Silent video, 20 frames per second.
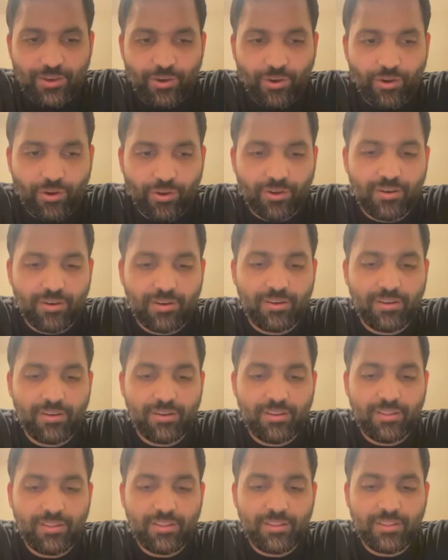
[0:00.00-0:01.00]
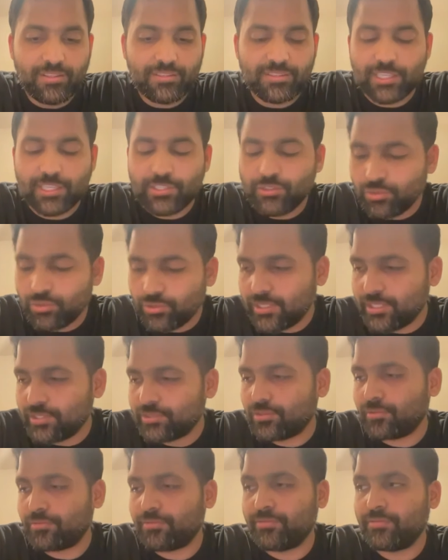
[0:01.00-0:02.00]
on
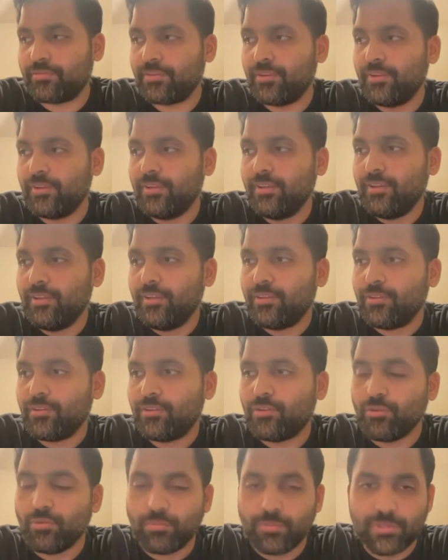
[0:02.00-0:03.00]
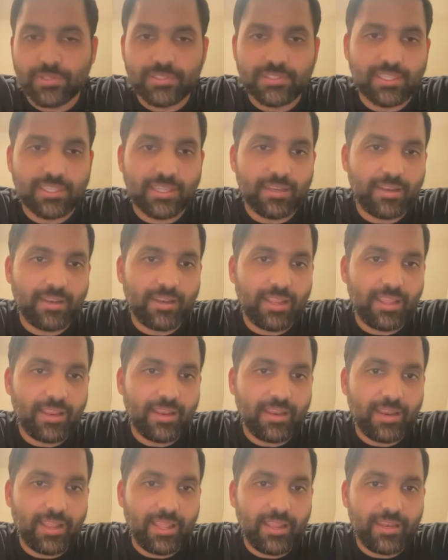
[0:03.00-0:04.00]
centuries of humans and
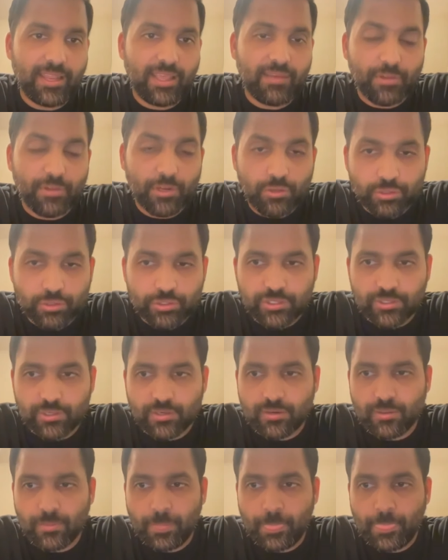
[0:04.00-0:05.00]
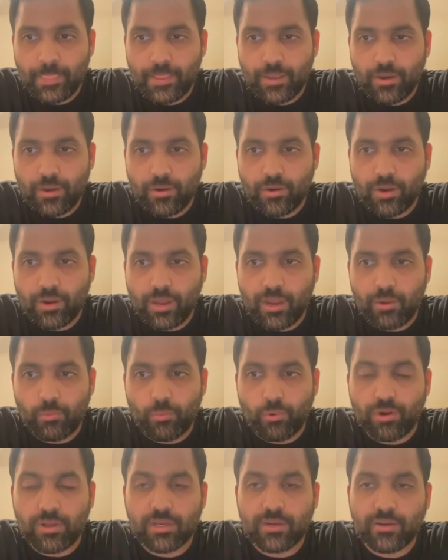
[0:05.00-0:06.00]
and and evolution on on
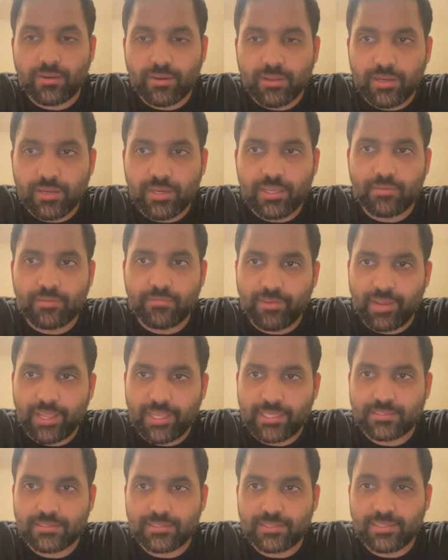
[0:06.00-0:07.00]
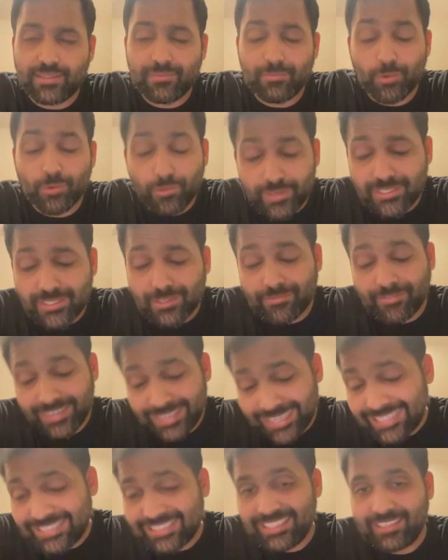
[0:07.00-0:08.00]
what it really reflects. The movies are
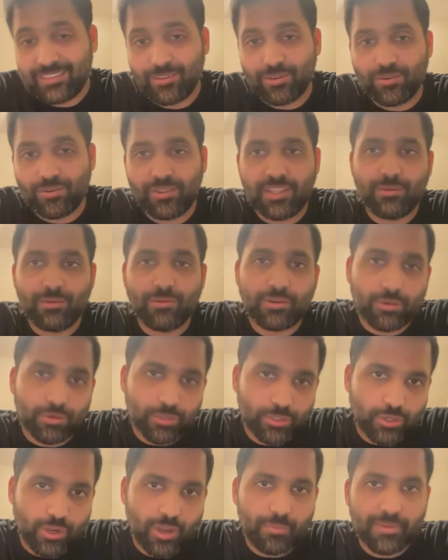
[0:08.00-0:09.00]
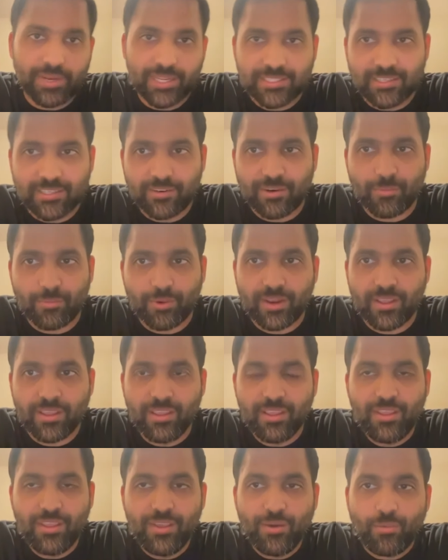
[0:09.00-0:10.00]
fantastic, you know, they do a good job and etc. But
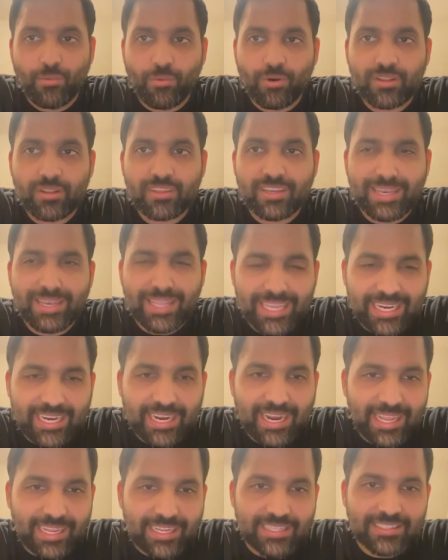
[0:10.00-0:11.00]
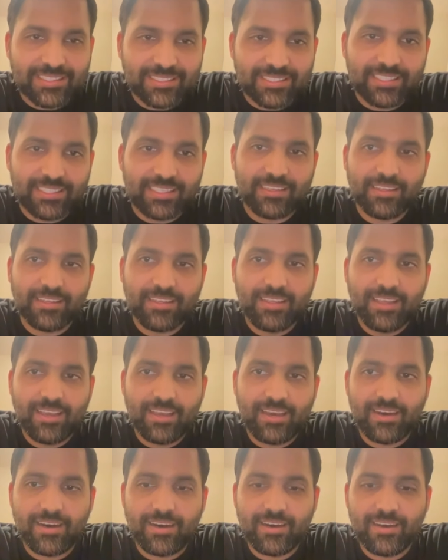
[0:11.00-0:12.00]
what the naked eye can see
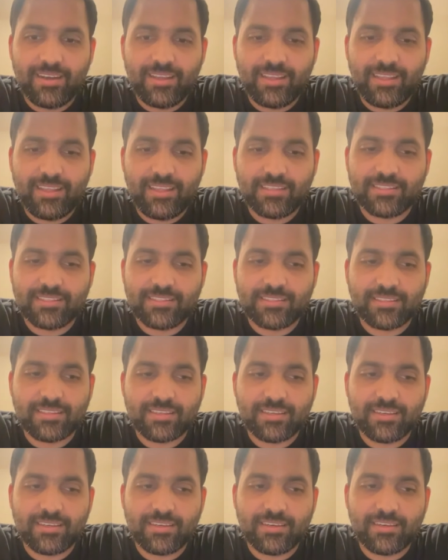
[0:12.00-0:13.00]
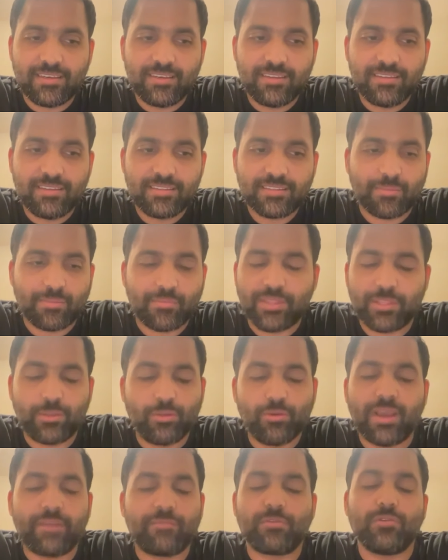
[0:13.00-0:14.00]
uh, is uh, something
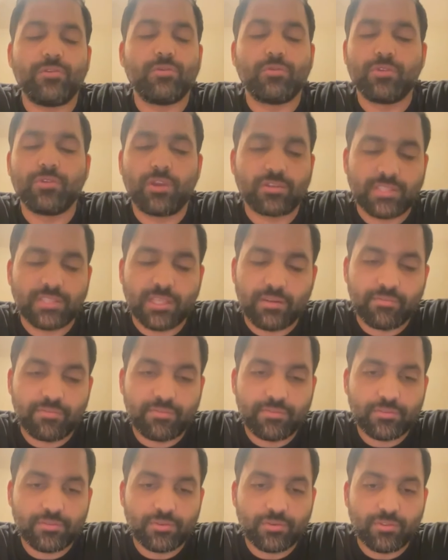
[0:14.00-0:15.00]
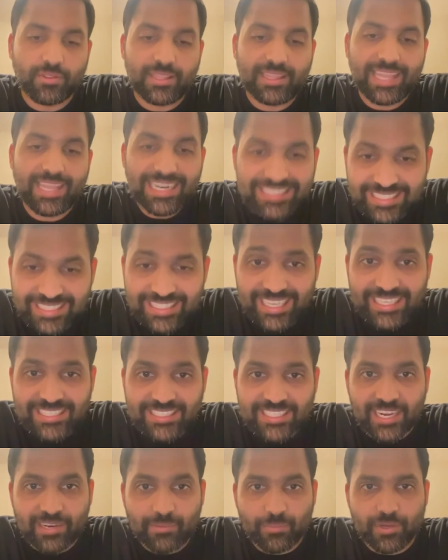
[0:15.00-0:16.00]
you have to do yourself so that's the
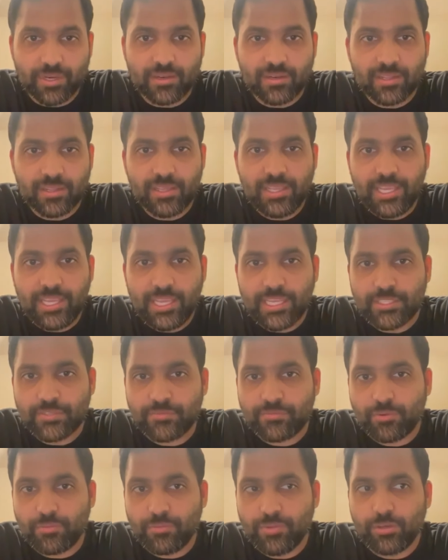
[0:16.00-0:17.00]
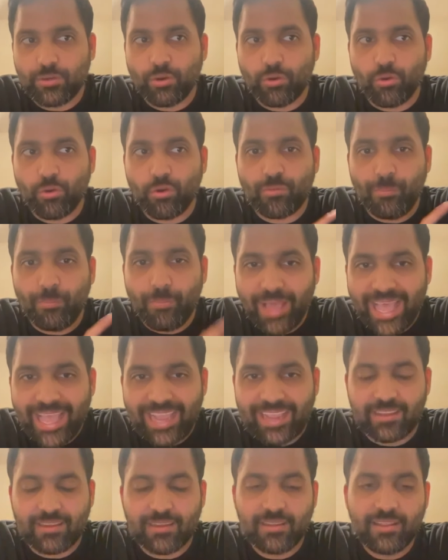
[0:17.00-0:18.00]
excitement is for me to look
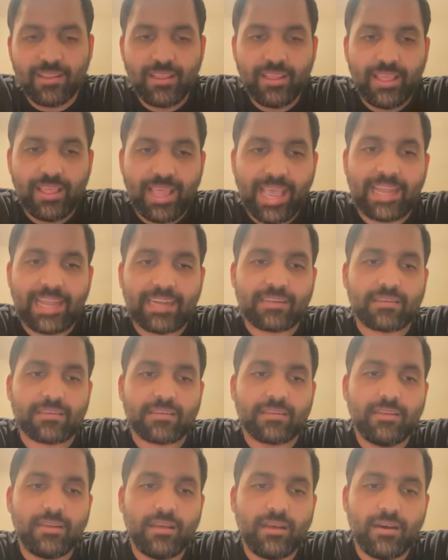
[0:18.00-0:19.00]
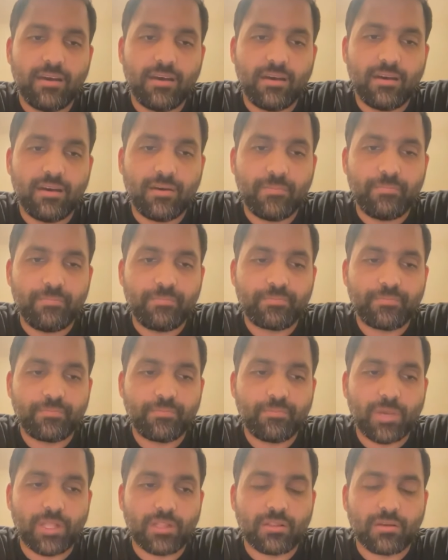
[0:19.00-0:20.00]
back at um,
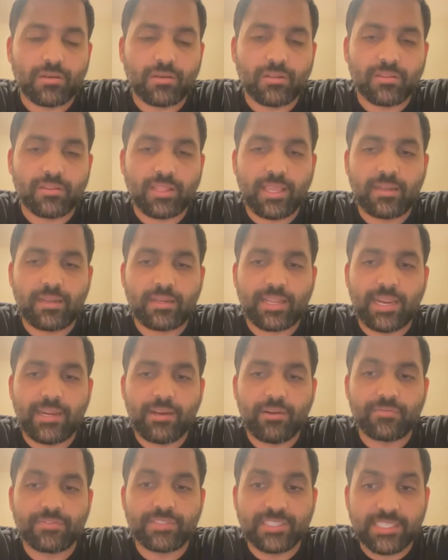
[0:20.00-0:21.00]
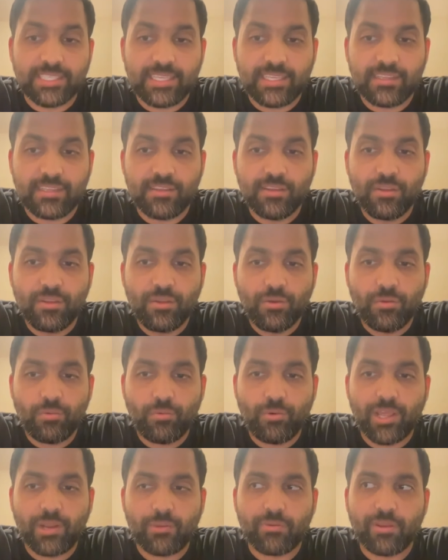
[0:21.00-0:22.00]
mother earth and kind of see
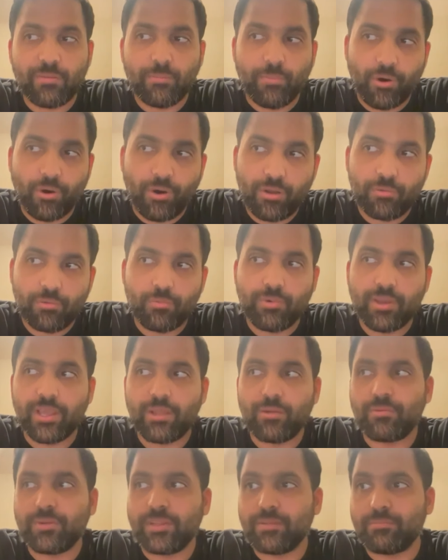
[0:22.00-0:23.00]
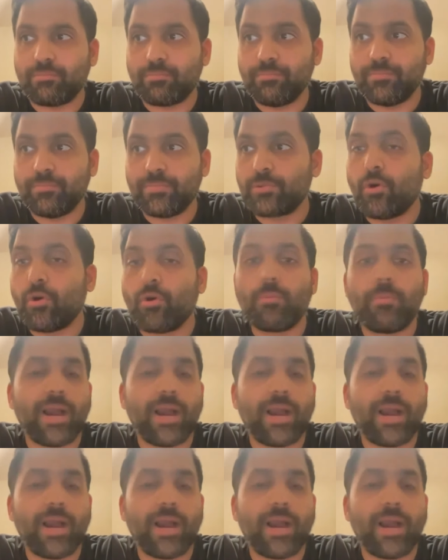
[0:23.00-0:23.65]
where we are born where we go